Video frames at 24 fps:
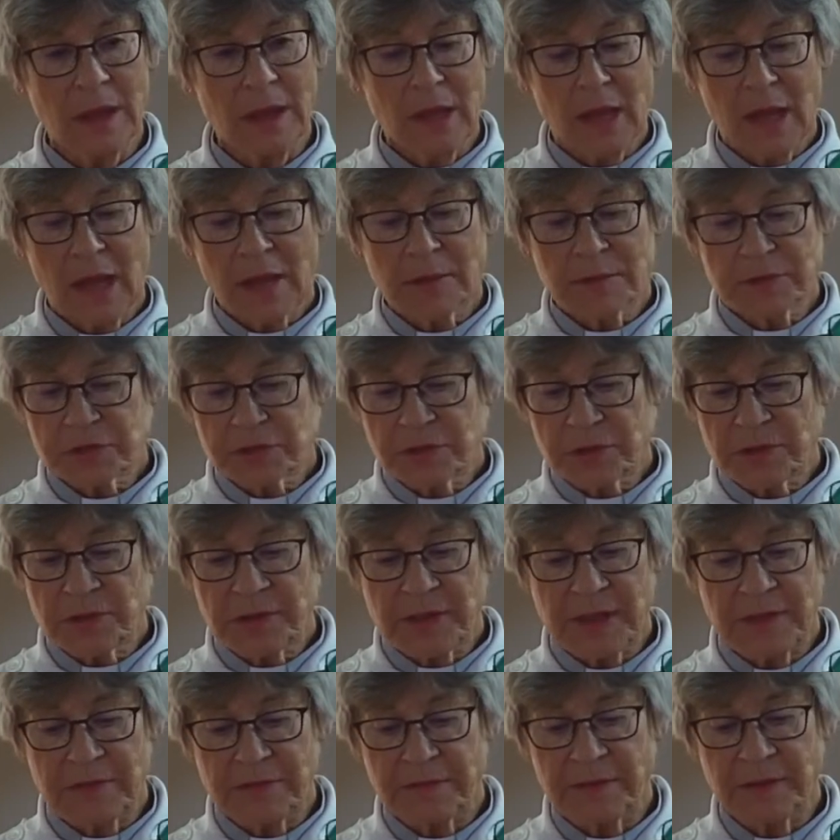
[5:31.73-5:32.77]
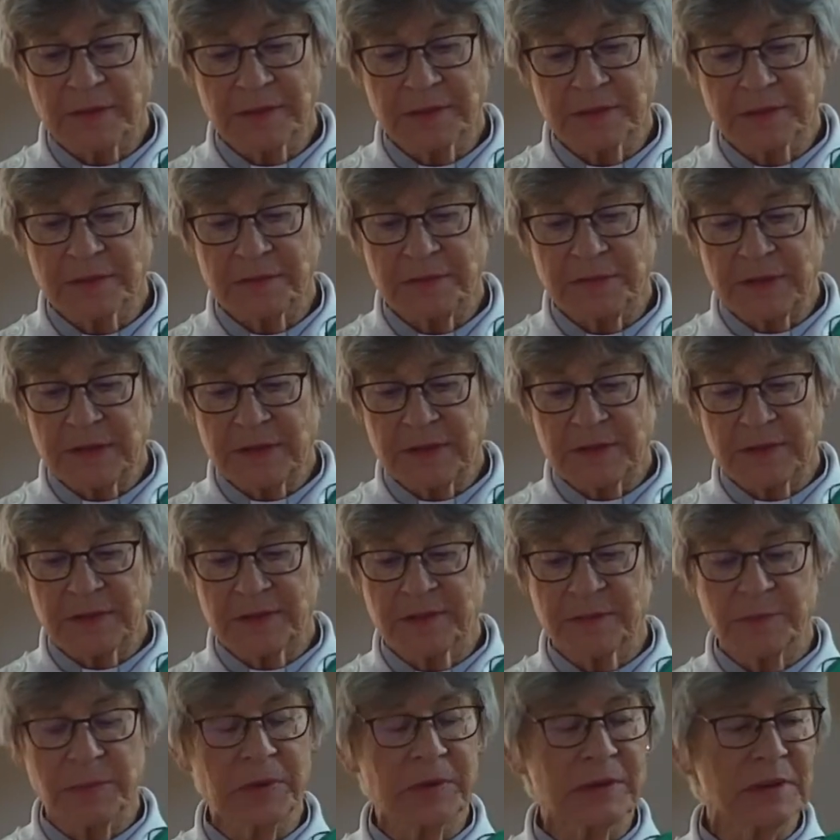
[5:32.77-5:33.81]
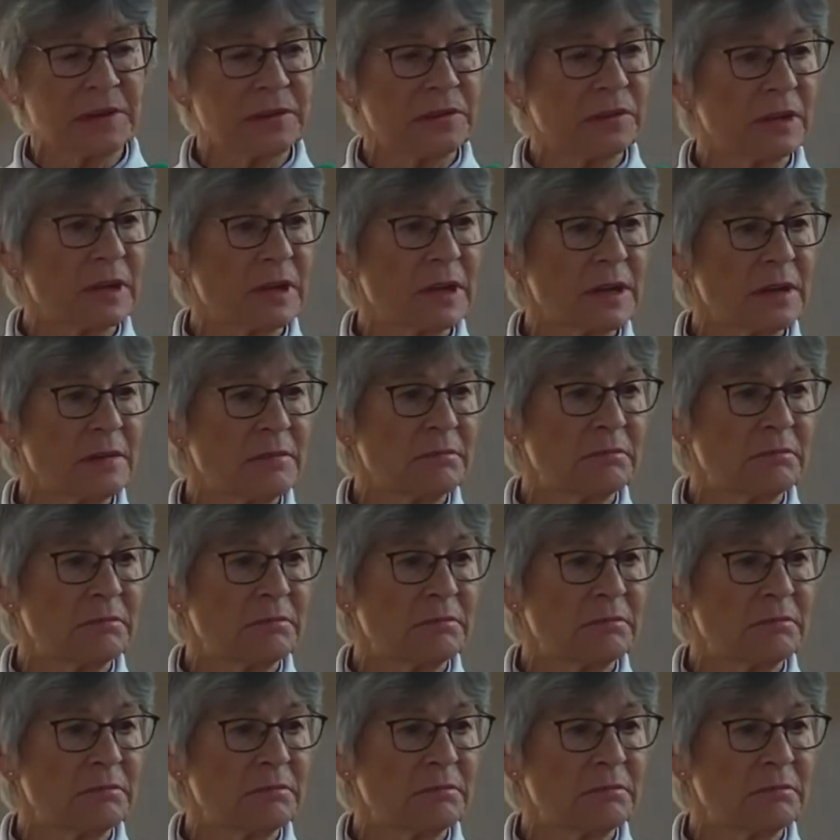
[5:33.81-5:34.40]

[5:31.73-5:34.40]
I'm sure they felt defeated spiritually,